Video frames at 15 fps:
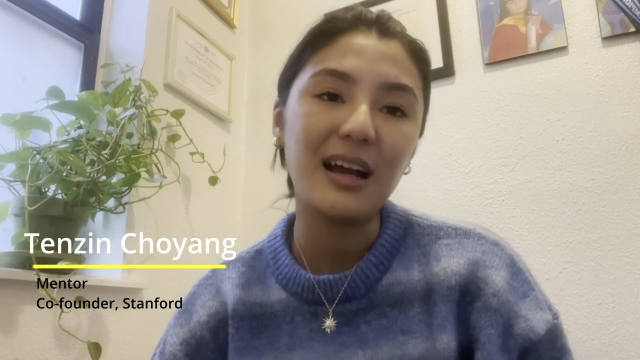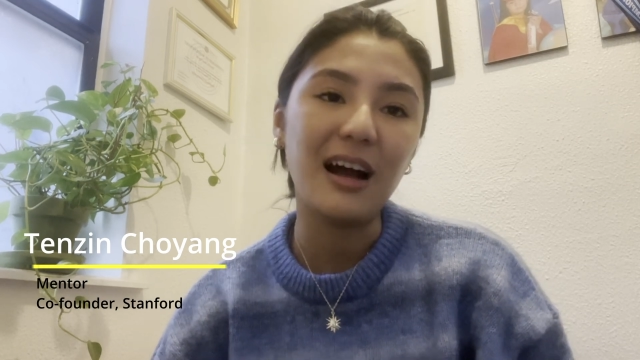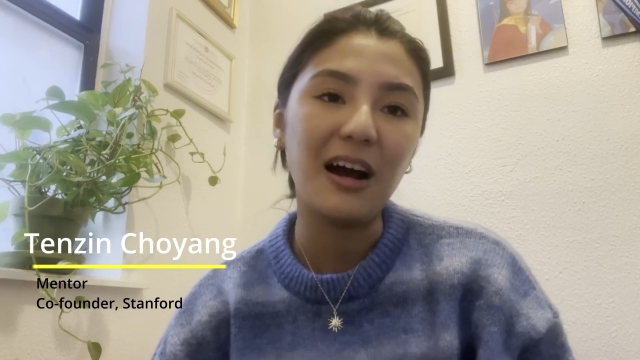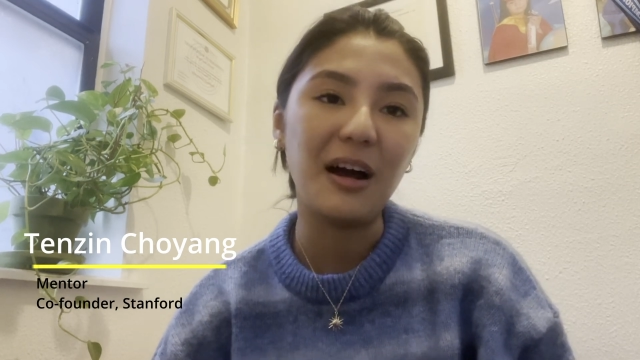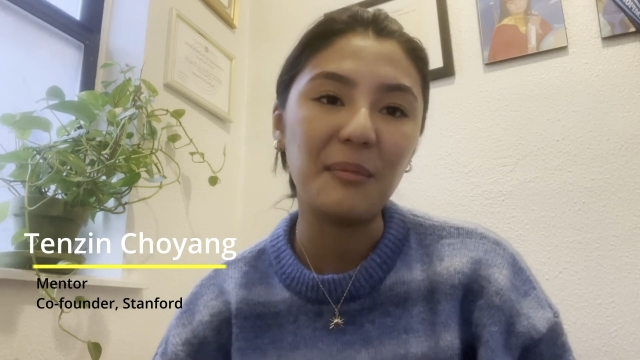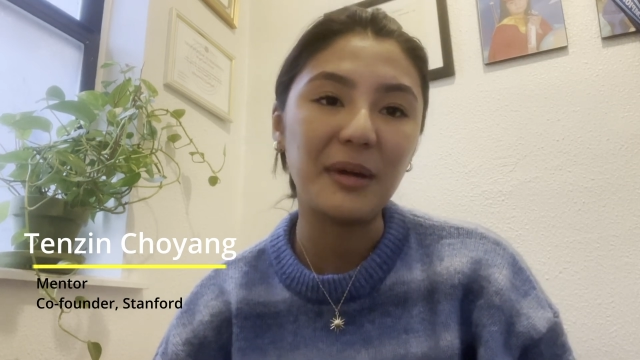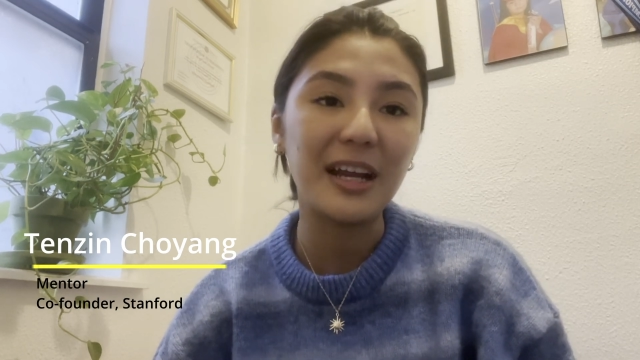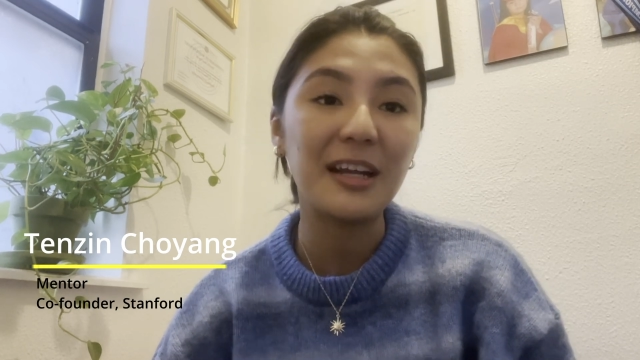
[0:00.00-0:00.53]

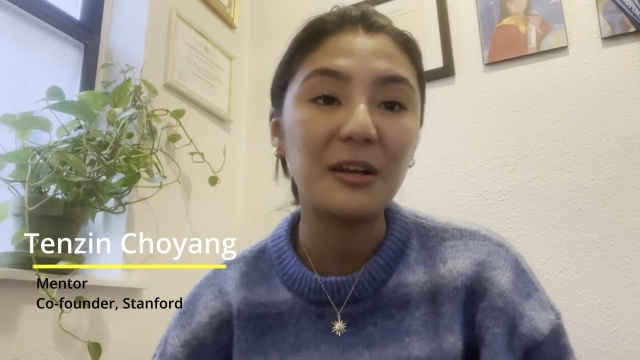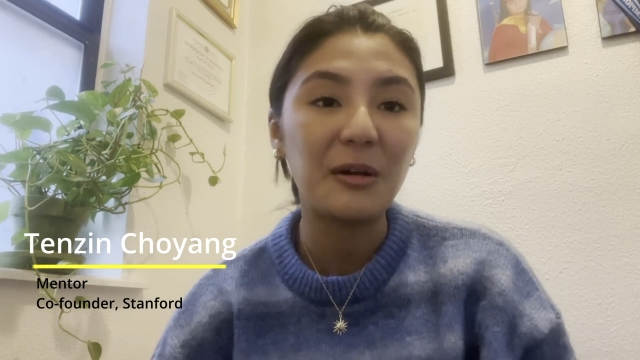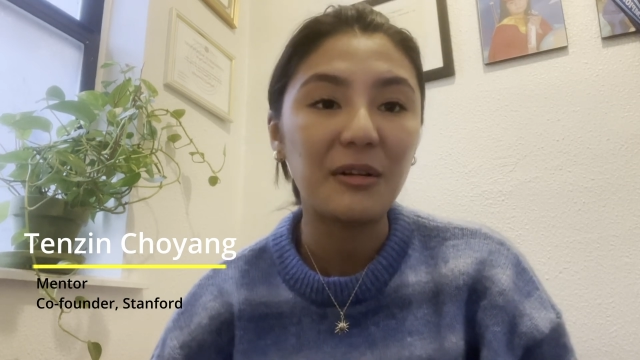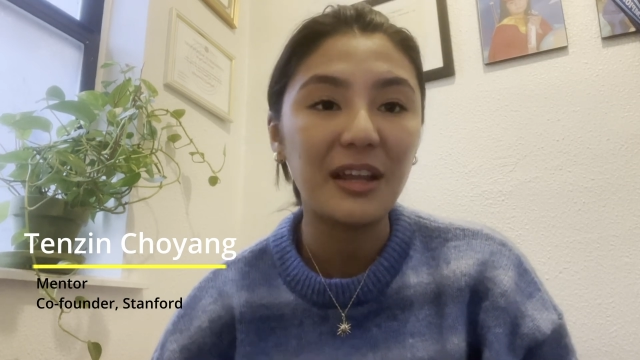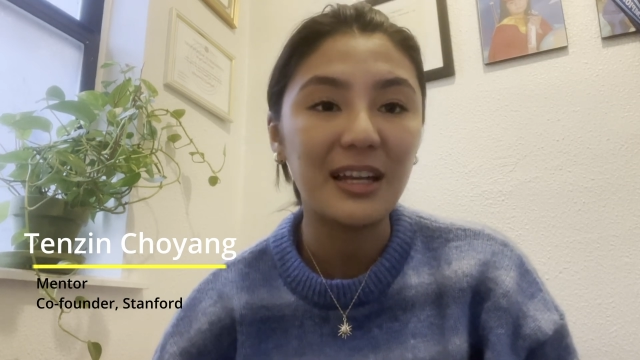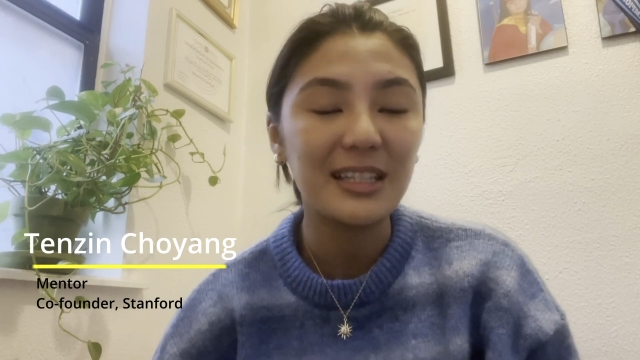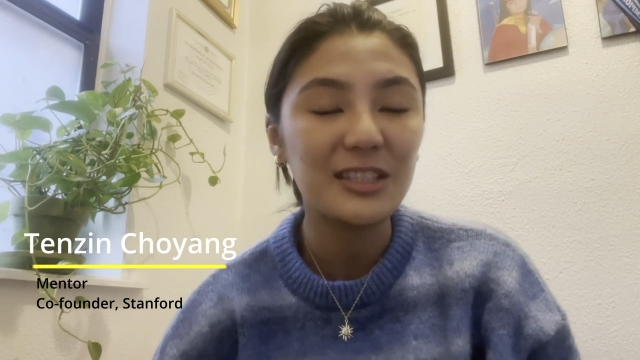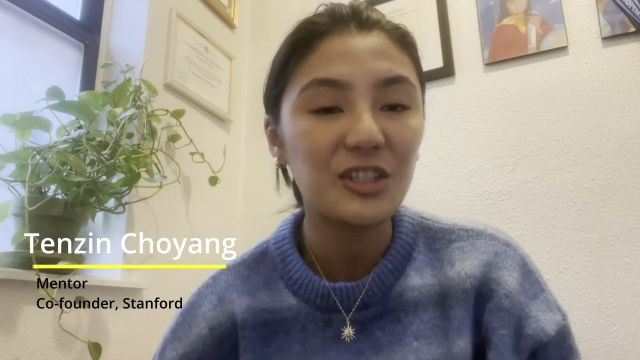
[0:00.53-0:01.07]
And I know
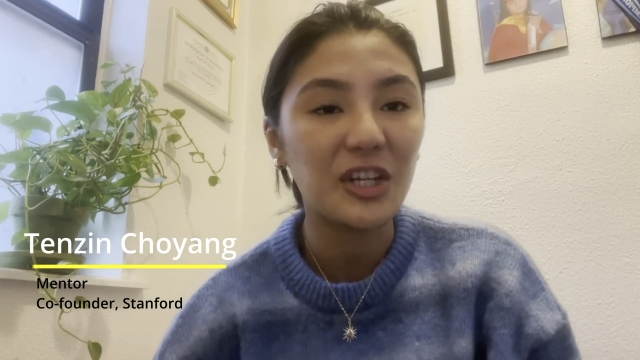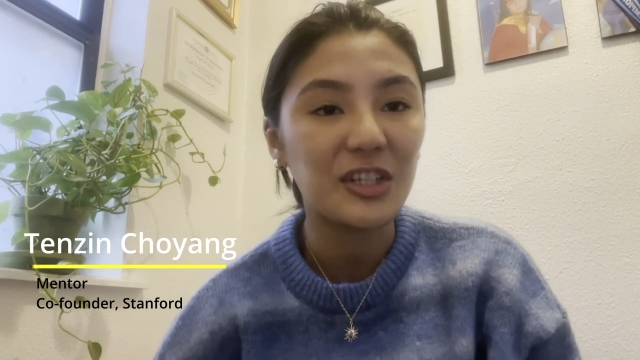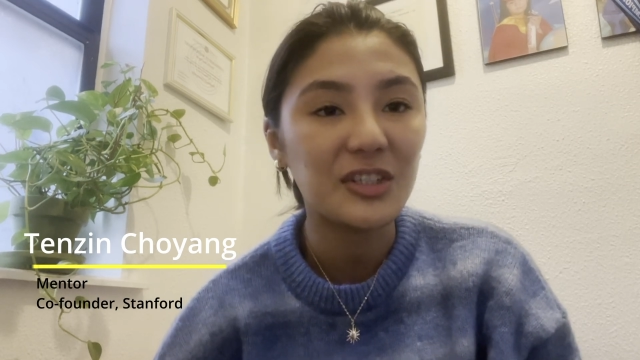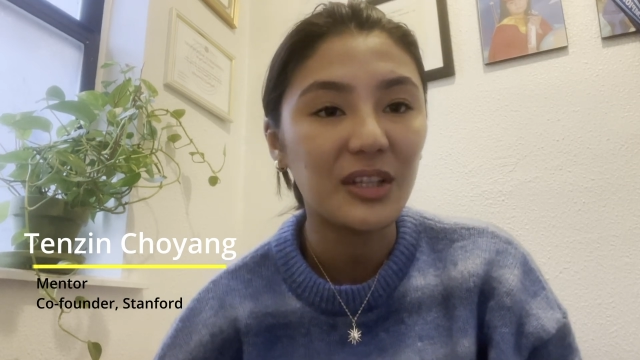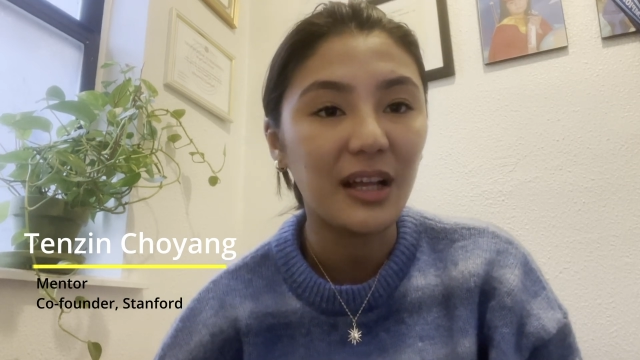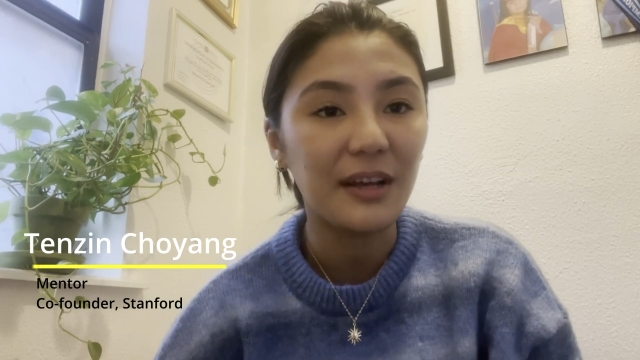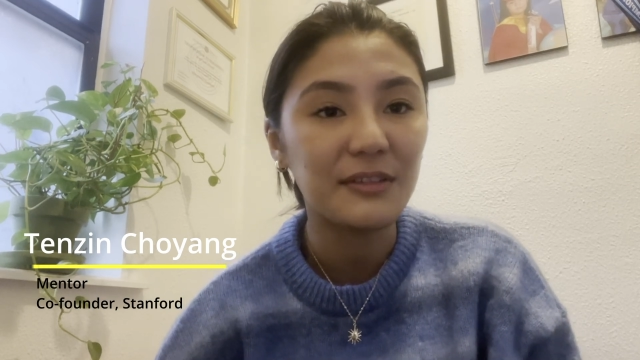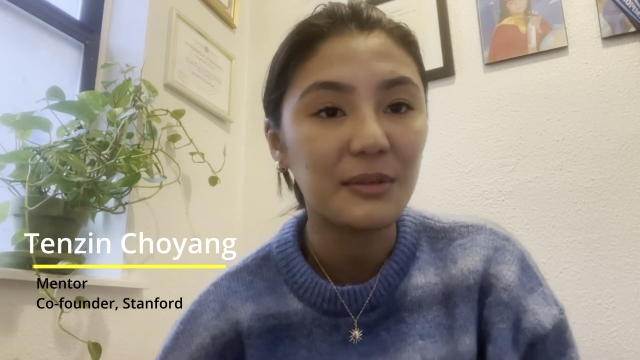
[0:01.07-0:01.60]
that it's
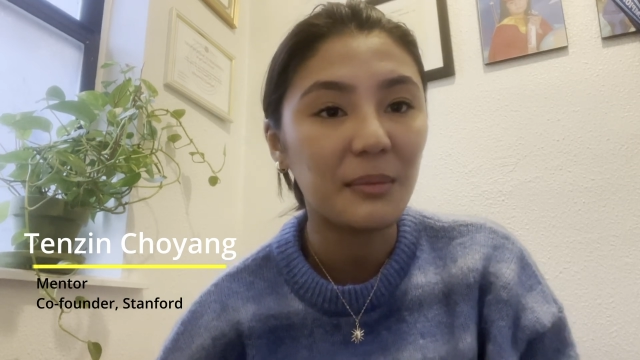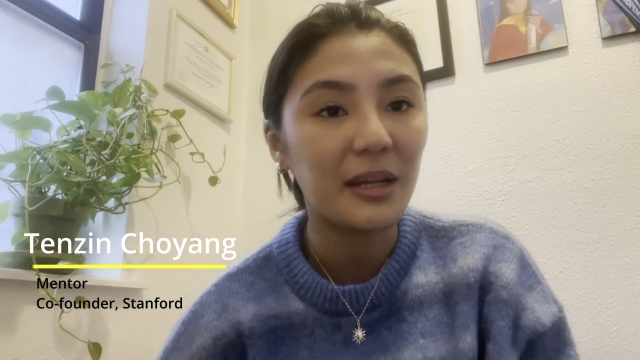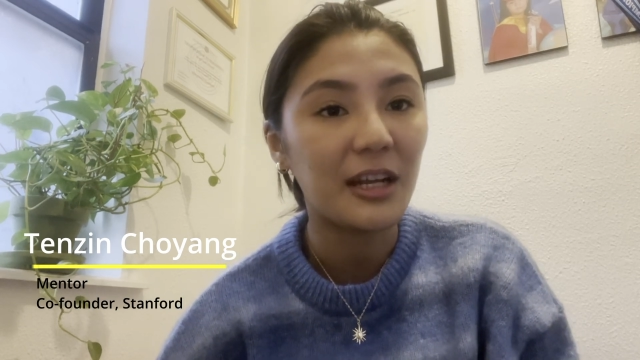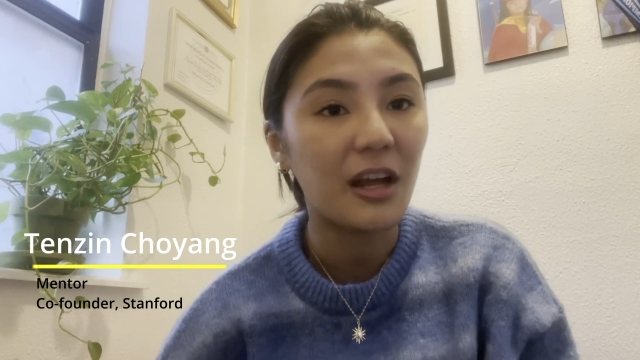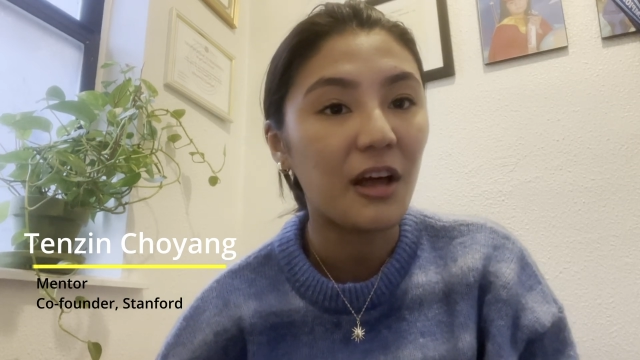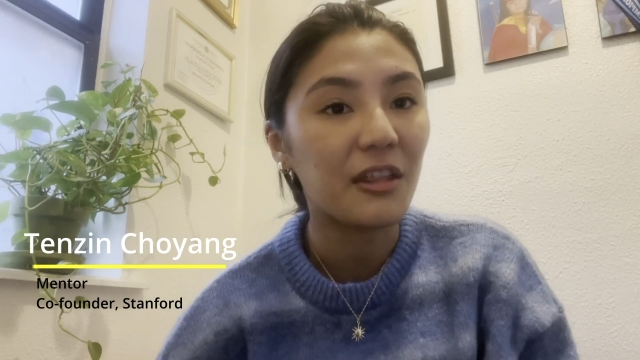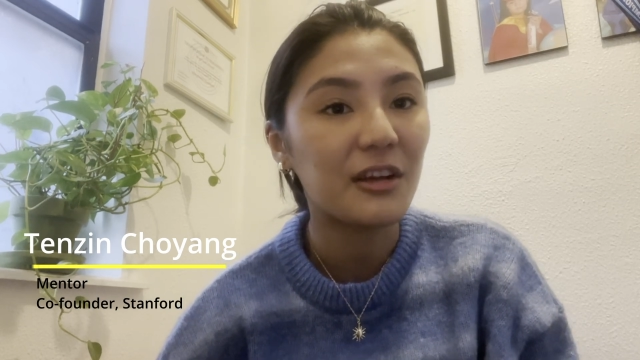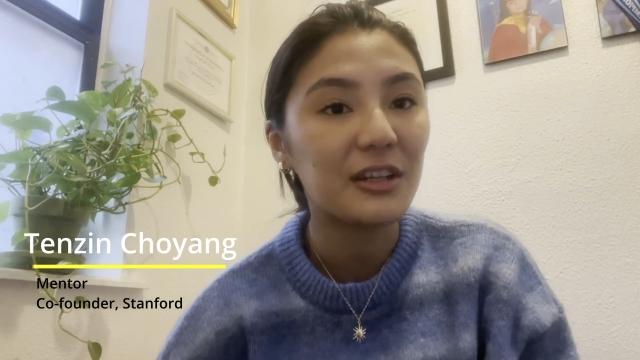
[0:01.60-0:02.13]
changed the lives of
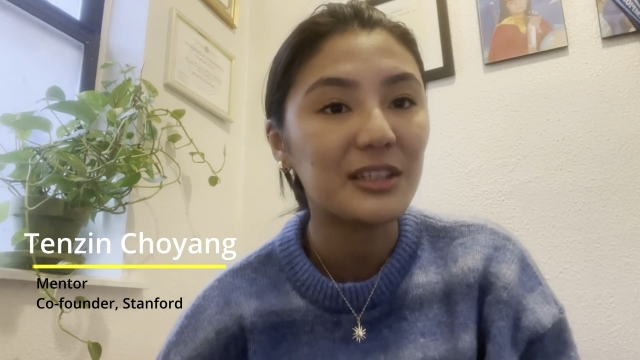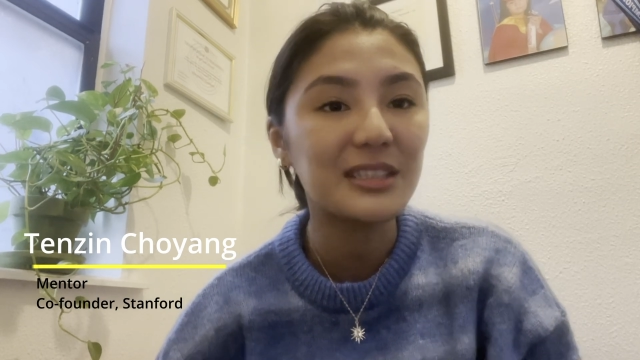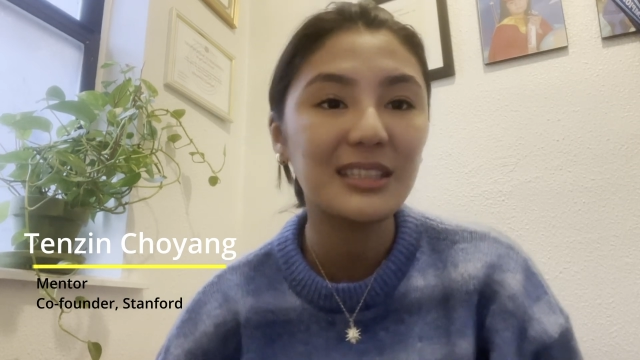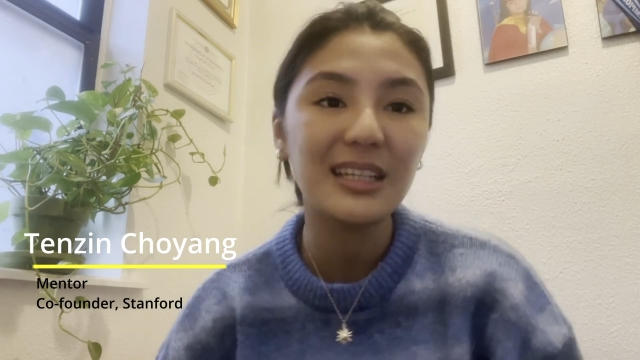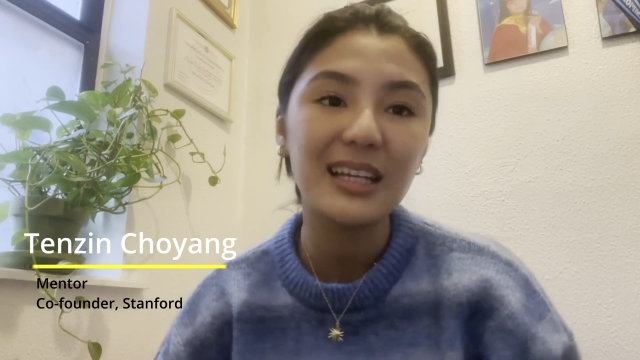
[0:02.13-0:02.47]
many others.